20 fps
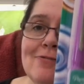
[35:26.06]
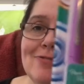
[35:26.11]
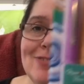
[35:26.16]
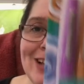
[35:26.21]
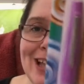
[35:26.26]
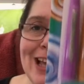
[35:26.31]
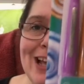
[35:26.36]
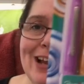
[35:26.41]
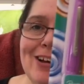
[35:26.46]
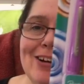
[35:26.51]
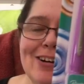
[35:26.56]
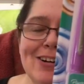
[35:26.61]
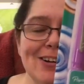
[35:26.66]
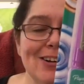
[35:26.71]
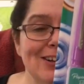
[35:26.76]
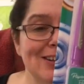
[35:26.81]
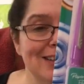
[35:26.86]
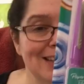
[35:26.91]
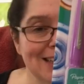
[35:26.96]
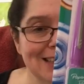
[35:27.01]
Flair
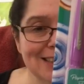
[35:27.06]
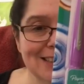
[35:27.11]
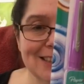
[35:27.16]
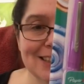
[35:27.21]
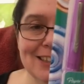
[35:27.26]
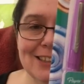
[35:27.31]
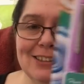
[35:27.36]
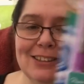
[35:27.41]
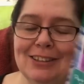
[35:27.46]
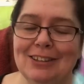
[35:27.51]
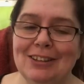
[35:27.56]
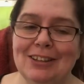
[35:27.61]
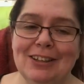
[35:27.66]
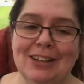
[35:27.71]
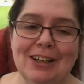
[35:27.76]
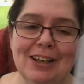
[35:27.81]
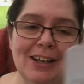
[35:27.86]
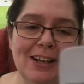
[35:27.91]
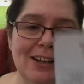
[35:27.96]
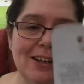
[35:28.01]
collection
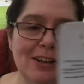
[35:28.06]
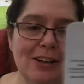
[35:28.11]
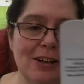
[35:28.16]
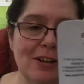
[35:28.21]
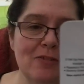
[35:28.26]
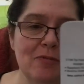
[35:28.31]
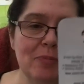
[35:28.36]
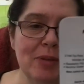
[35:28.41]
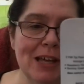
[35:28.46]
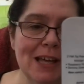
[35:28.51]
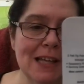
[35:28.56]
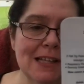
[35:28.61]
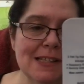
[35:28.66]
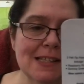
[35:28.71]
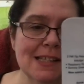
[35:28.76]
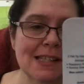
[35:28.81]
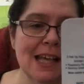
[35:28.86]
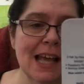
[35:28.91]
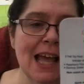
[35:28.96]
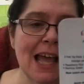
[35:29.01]
uh, of
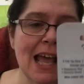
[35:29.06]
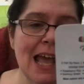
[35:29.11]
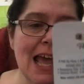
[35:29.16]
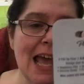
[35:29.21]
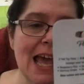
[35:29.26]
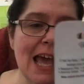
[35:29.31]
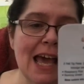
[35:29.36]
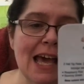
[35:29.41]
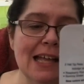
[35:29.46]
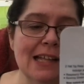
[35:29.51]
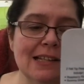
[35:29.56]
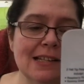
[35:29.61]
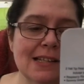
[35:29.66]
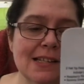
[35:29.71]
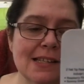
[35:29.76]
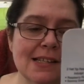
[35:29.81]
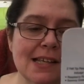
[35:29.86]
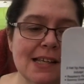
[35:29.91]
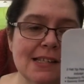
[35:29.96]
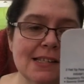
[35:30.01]
pens. And
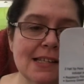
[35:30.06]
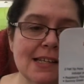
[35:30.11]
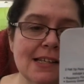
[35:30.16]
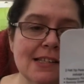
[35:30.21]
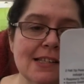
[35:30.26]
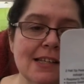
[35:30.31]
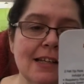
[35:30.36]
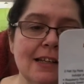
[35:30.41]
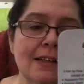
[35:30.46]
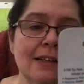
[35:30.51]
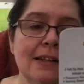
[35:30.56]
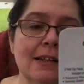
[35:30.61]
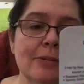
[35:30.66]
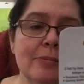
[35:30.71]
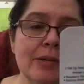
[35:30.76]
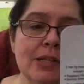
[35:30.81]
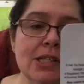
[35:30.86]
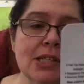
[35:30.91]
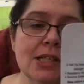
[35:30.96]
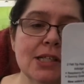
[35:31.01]
this says it's a
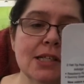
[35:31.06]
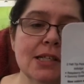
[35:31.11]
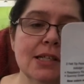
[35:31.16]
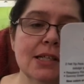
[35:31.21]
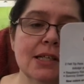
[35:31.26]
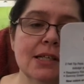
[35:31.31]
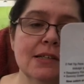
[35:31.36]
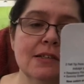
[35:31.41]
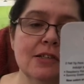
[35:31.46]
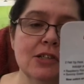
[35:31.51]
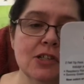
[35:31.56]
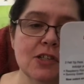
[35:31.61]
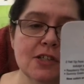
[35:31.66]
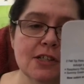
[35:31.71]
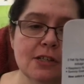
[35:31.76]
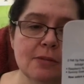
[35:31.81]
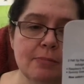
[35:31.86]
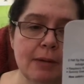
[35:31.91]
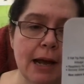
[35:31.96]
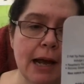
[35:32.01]
limited
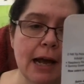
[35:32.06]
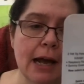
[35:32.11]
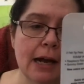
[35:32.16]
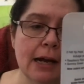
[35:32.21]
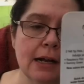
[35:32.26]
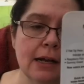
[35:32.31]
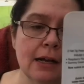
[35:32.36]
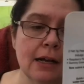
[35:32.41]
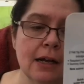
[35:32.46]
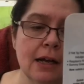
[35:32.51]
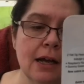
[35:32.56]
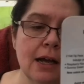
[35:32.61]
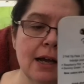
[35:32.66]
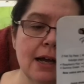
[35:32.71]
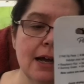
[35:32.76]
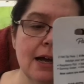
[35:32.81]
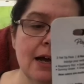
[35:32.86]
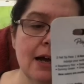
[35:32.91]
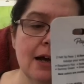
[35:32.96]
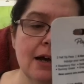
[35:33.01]
edition pack,
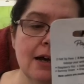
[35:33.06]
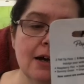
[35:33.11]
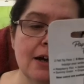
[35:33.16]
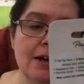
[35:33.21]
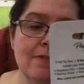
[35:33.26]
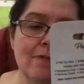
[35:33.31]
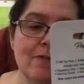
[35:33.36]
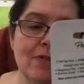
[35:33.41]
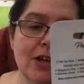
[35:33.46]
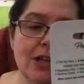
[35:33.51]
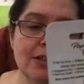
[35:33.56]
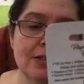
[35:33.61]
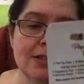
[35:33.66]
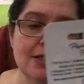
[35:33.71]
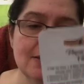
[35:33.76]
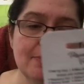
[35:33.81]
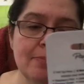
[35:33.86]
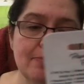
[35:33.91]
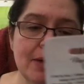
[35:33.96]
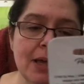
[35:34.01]
uh, felt
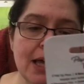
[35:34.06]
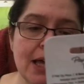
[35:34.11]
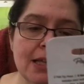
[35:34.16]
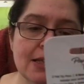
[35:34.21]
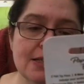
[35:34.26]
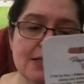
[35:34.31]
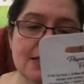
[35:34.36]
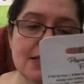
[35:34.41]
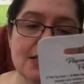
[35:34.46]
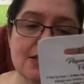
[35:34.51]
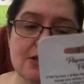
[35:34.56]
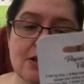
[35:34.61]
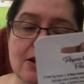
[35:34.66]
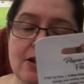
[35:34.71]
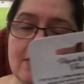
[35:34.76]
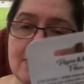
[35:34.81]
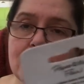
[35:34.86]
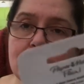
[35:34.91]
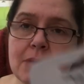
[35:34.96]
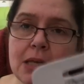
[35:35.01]
tip pens. These
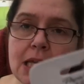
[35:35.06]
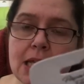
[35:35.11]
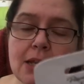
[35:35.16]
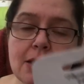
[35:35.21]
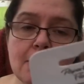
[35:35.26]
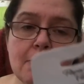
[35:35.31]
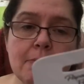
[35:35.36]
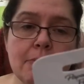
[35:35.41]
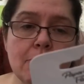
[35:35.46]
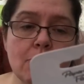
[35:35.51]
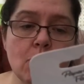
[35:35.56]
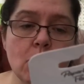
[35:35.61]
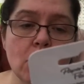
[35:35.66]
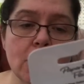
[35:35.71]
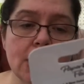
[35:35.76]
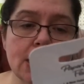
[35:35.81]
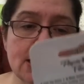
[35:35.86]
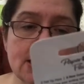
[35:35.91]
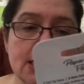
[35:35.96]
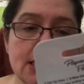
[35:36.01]
are the medium
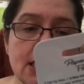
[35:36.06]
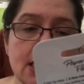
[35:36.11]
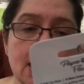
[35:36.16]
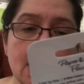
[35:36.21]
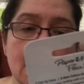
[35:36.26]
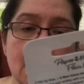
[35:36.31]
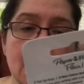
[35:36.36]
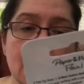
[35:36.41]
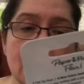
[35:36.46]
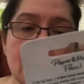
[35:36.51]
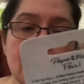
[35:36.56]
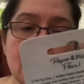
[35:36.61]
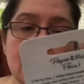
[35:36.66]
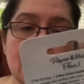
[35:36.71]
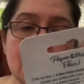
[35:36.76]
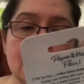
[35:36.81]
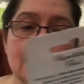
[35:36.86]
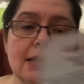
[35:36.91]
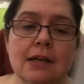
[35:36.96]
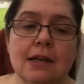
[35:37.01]
point
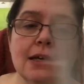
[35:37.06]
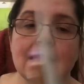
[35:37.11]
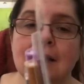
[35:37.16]
in